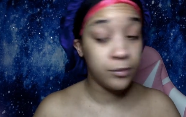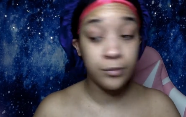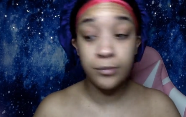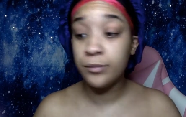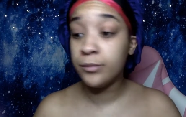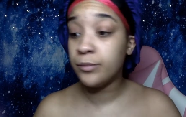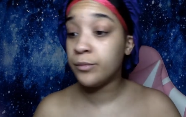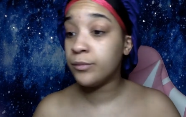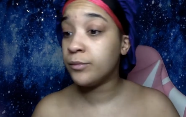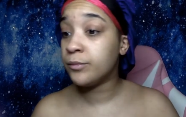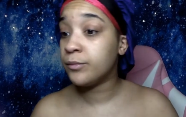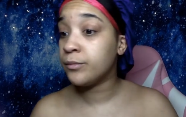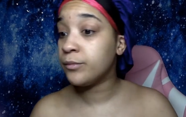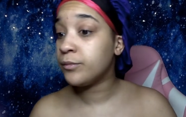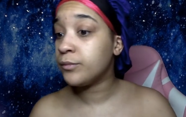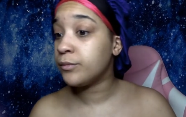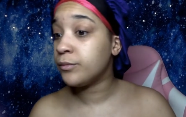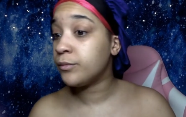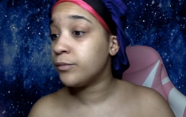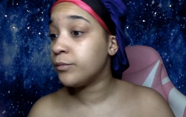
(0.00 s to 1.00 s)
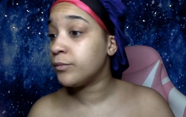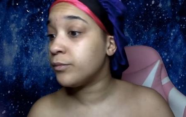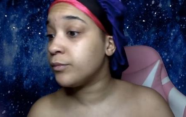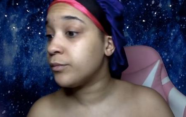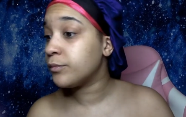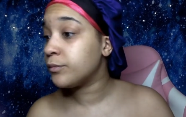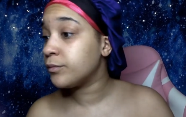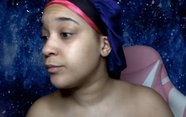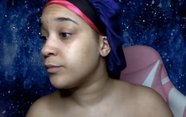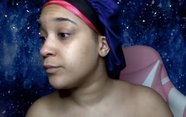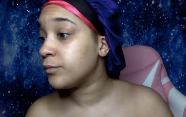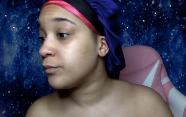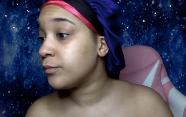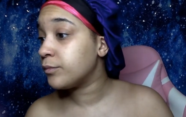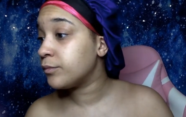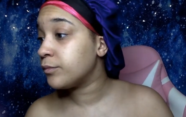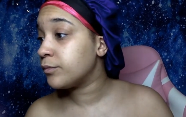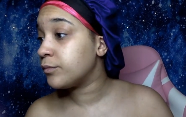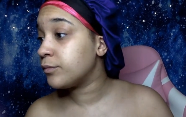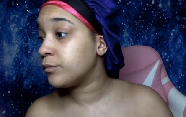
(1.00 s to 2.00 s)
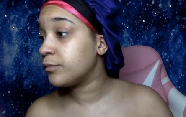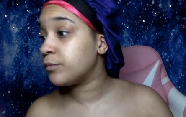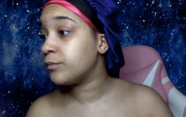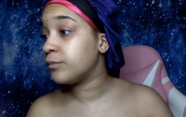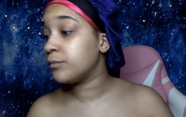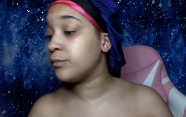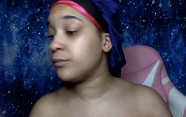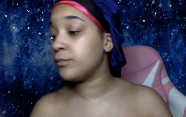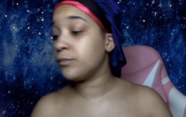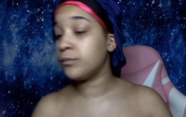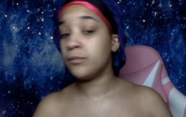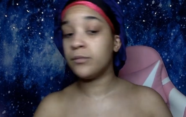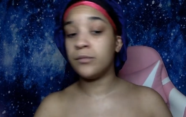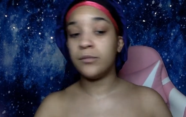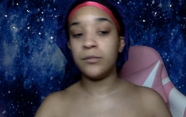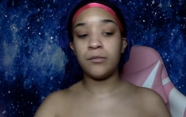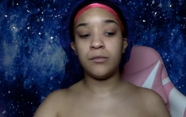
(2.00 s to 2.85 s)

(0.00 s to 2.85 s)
Nothing is said.